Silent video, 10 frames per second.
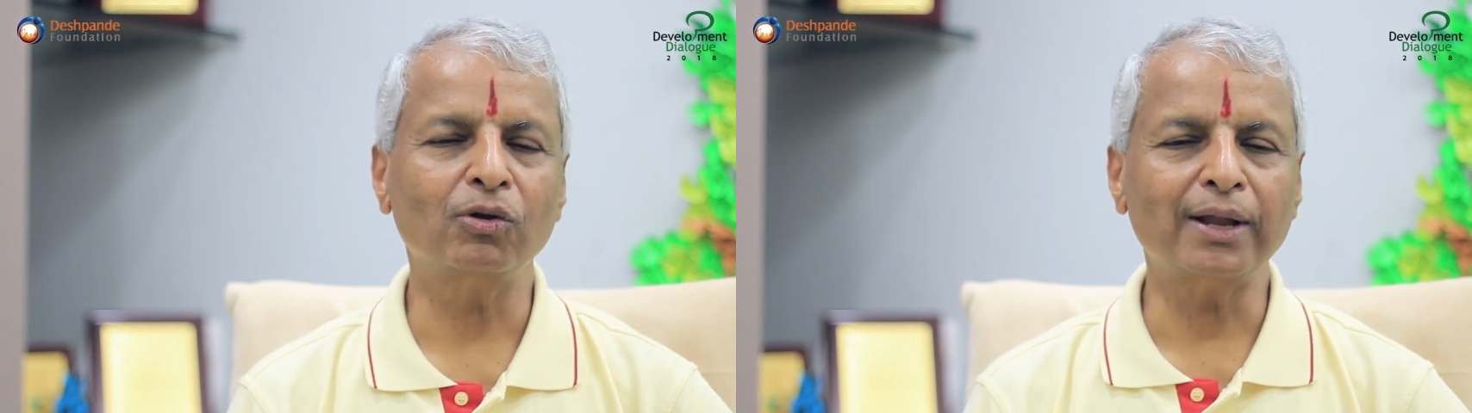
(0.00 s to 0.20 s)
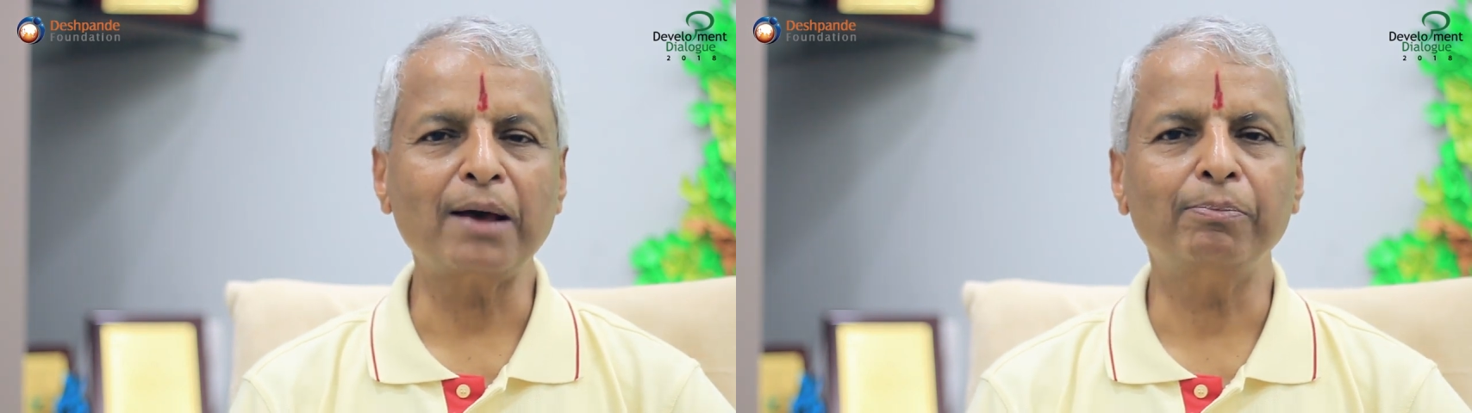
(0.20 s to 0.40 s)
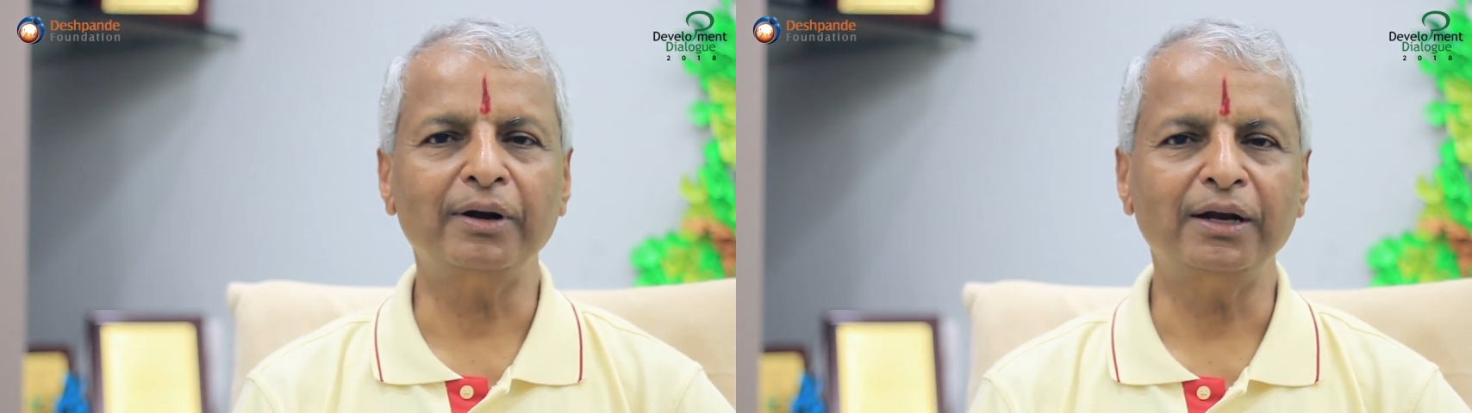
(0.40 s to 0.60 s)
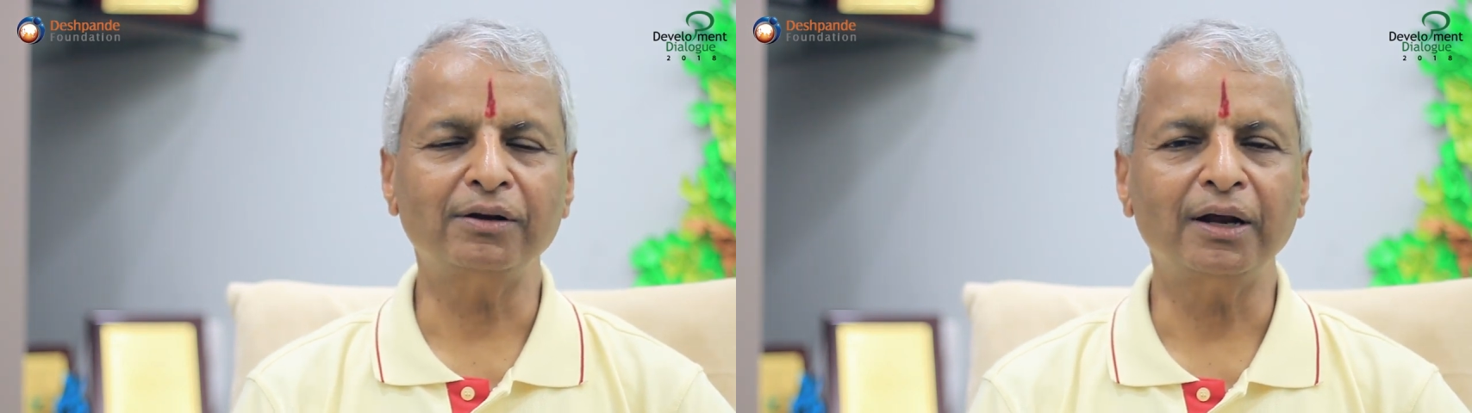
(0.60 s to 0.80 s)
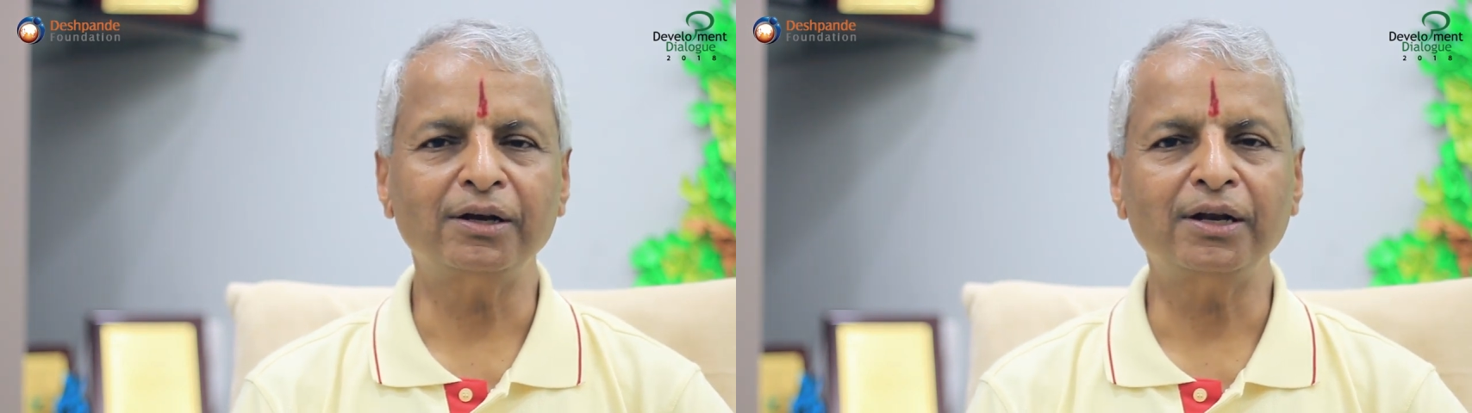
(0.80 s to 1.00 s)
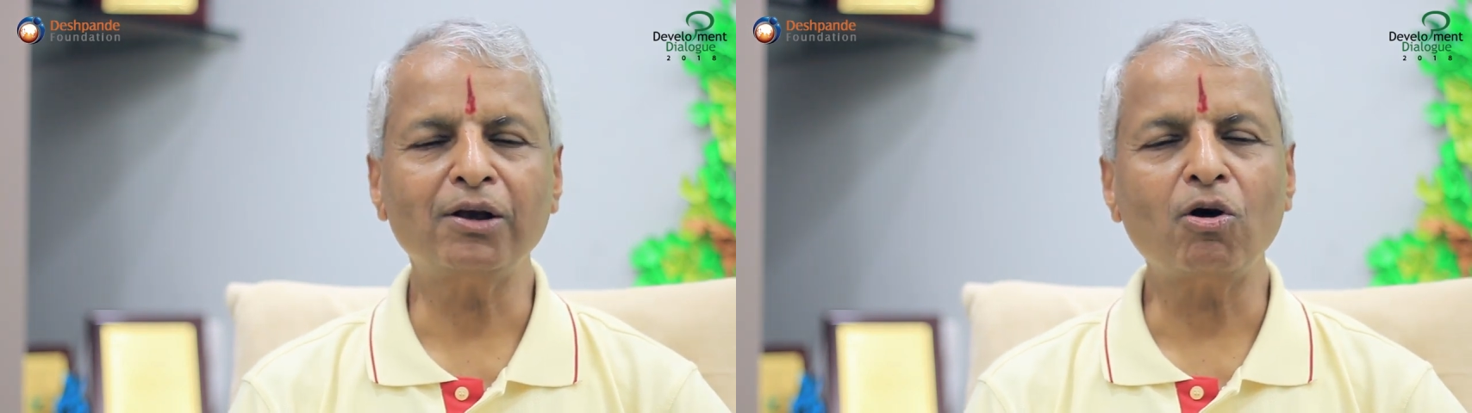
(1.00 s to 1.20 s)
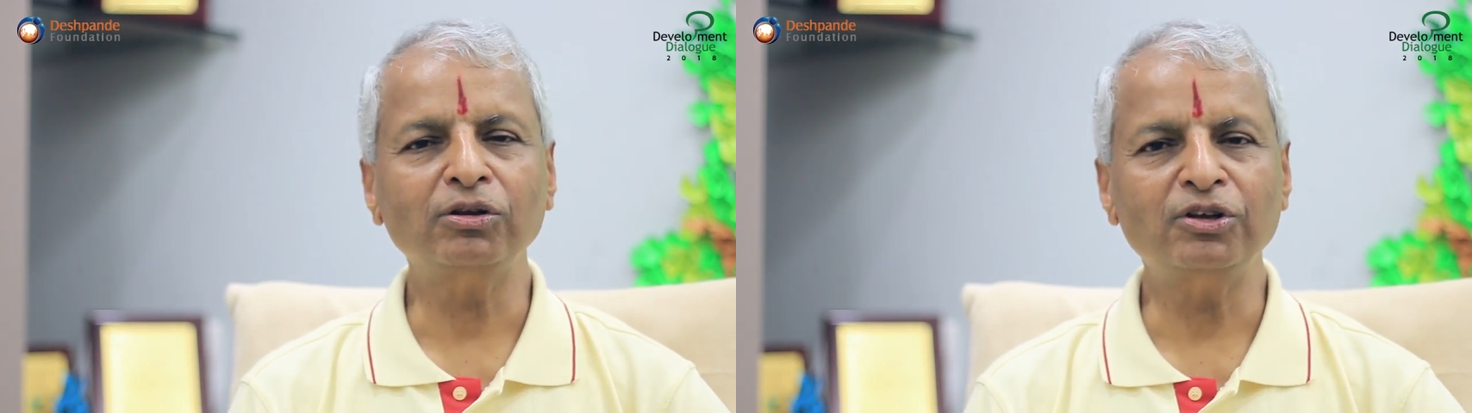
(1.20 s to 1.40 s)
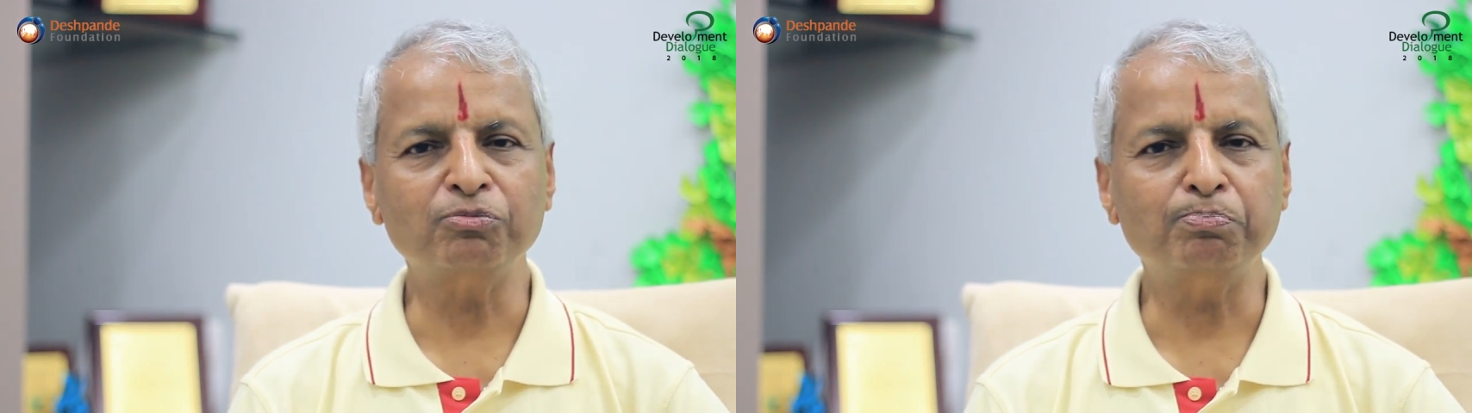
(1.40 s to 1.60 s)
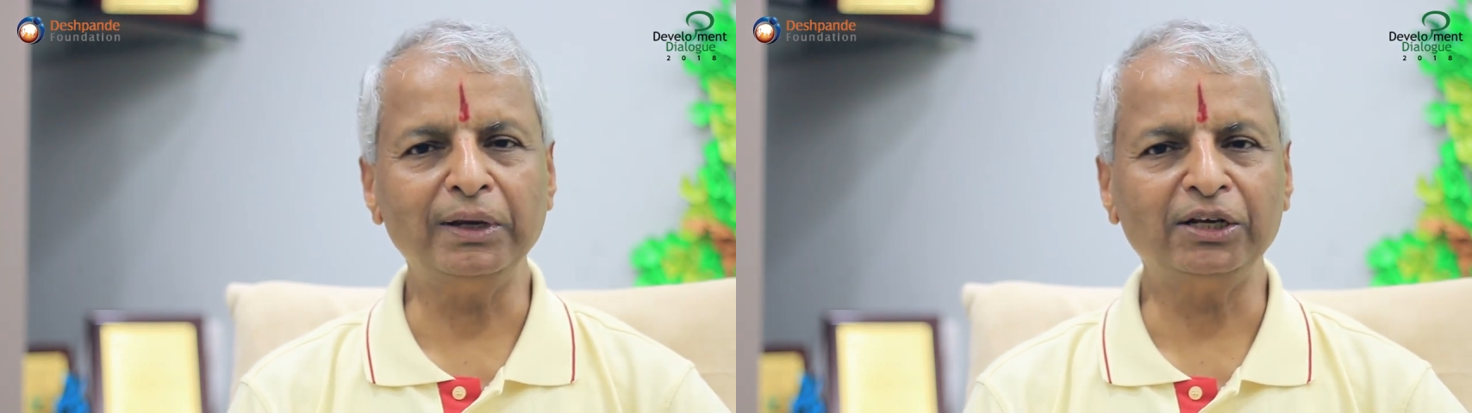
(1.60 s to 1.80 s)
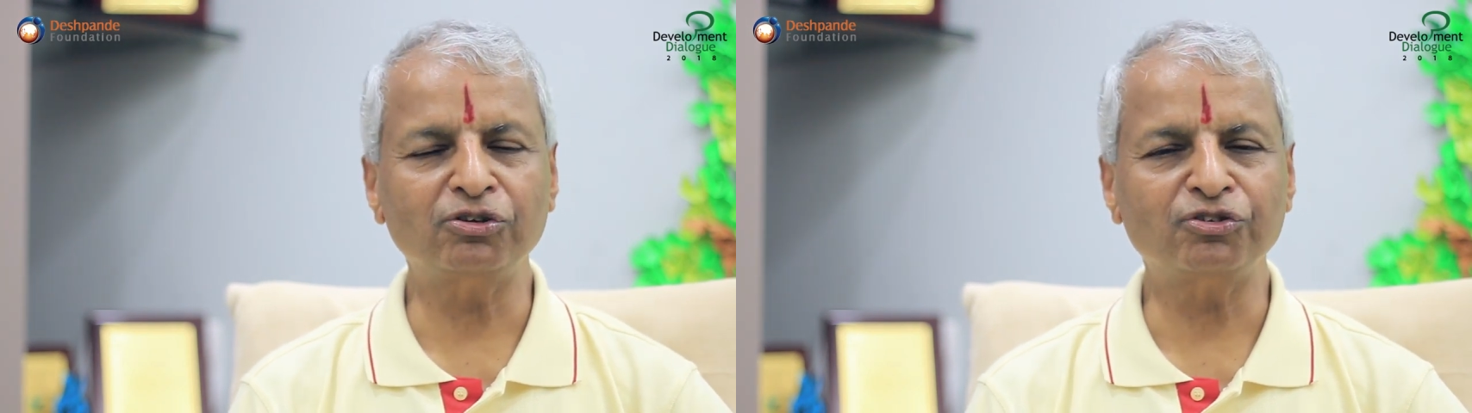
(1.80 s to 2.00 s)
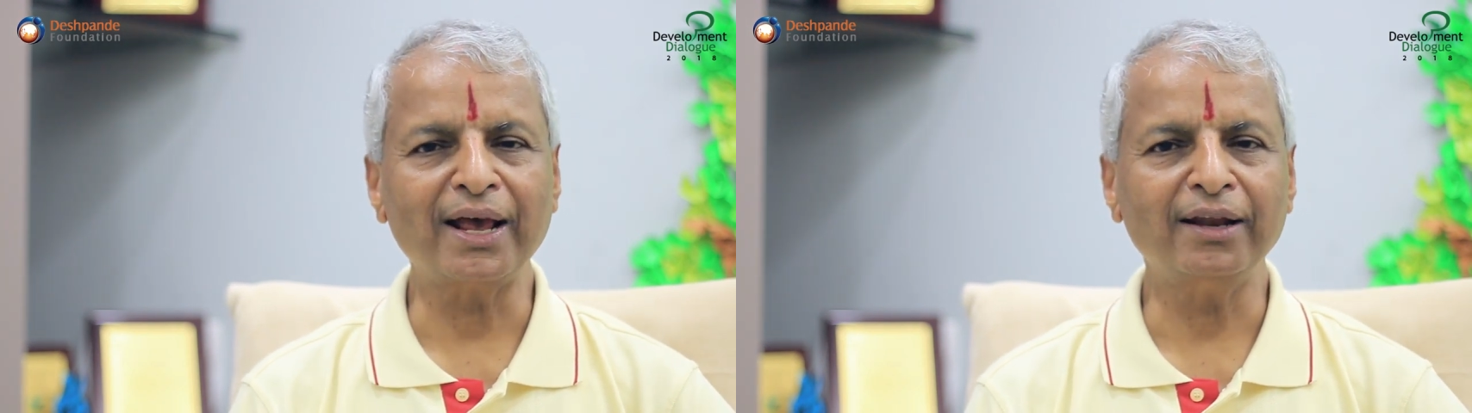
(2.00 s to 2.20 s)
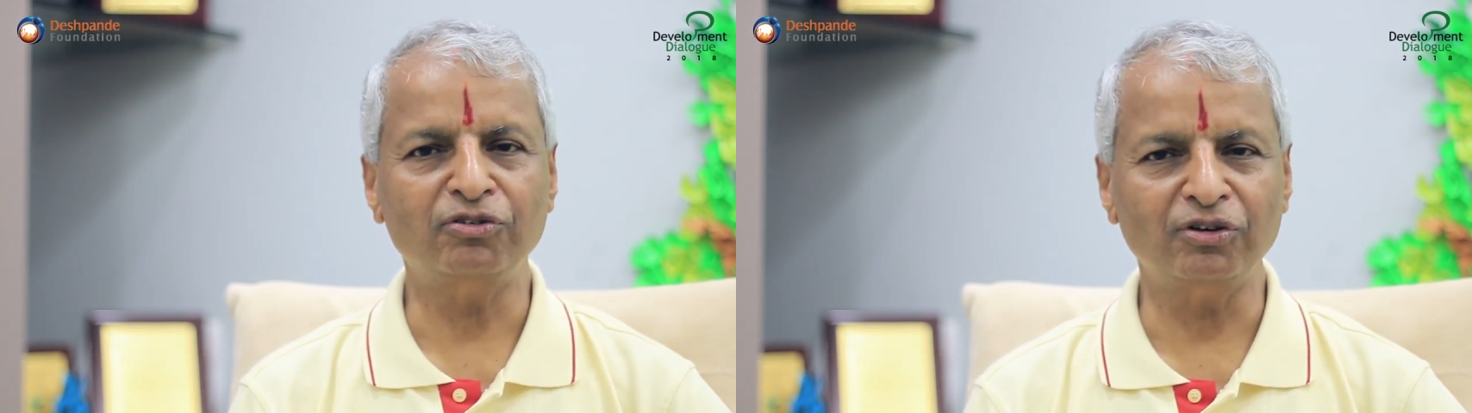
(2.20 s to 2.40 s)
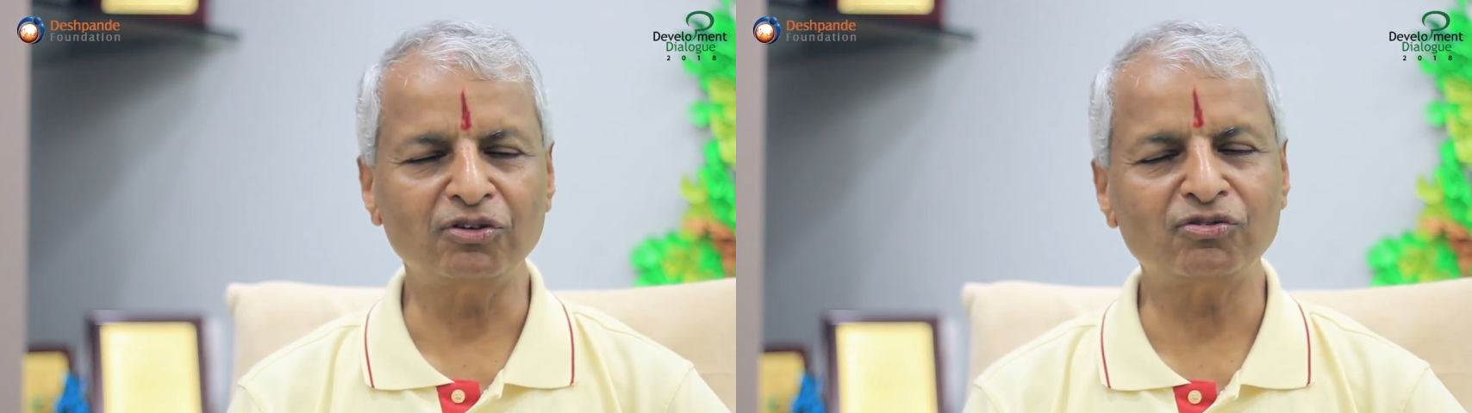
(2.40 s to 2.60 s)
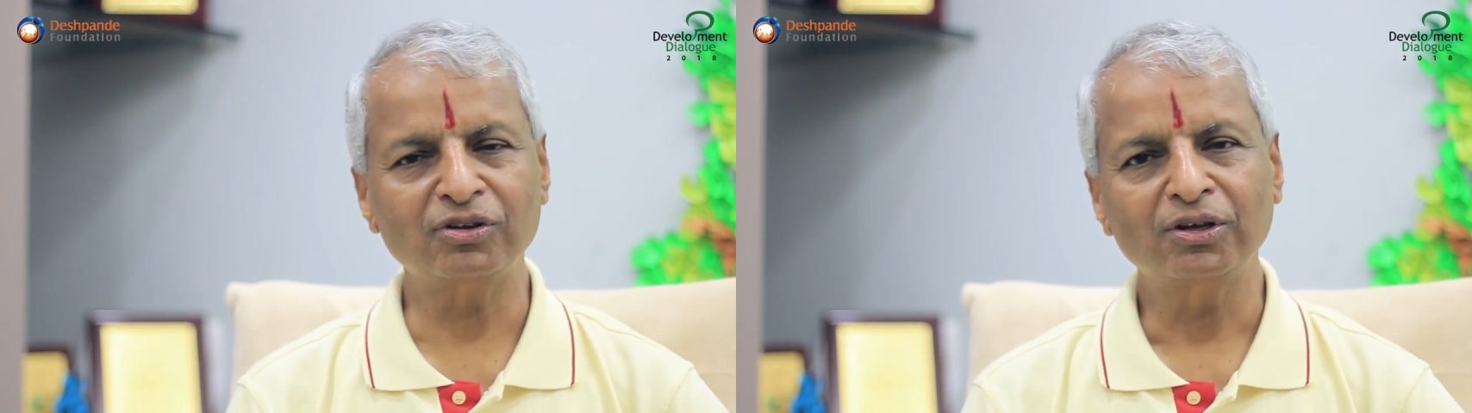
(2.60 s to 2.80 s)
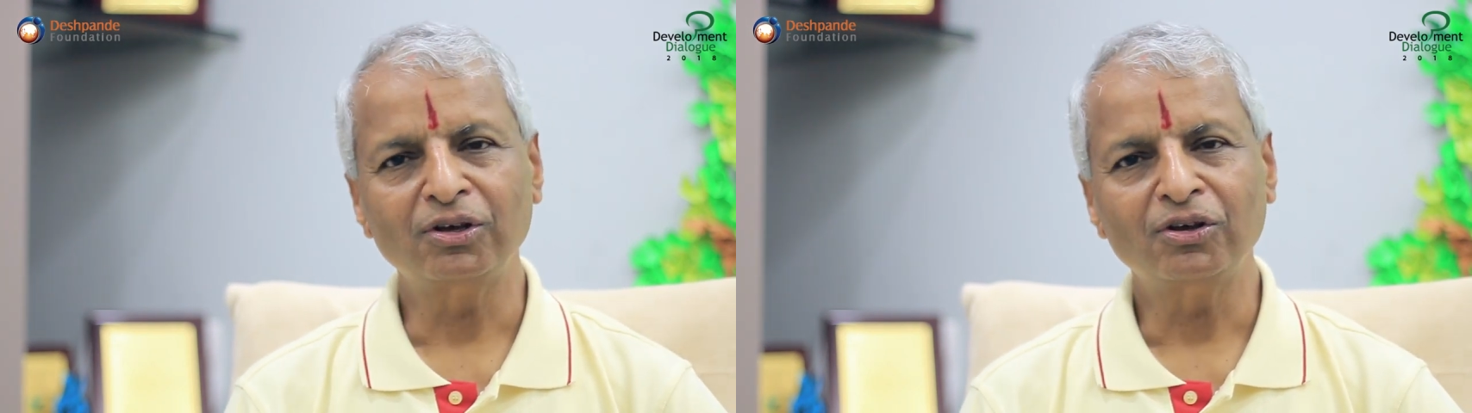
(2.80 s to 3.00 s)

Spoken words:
collaborate, and take on these big challenges